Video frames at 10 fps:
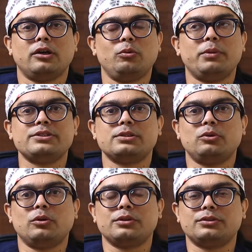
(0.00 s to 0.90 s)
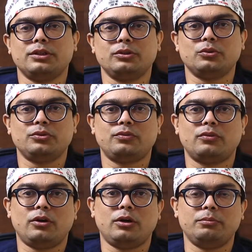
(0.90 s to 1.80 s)
Hello, myself Dr. Santosh
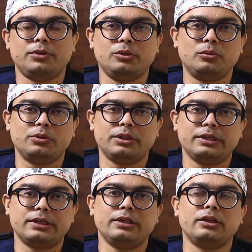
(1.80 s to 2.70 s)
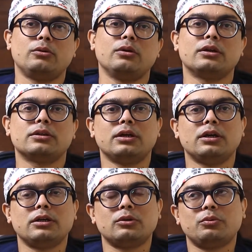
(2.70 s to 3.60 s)
from New Roots Hair Clinic,
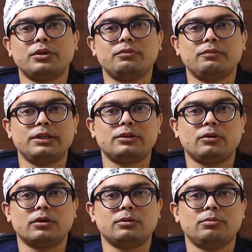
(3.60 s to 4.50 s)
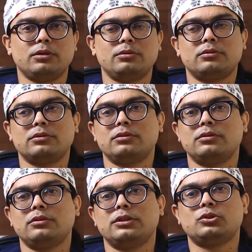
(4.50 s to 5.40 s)
Kolkata. Today we will talk about
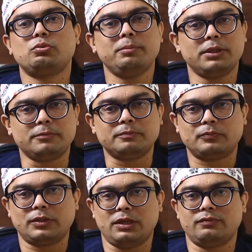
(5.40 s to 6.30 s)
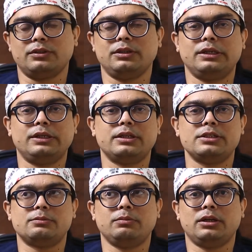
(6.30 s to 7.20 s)
the swimming after the hair
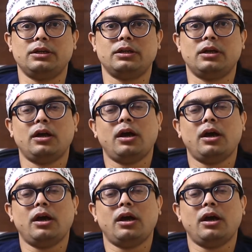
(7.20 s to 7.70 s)
transplant.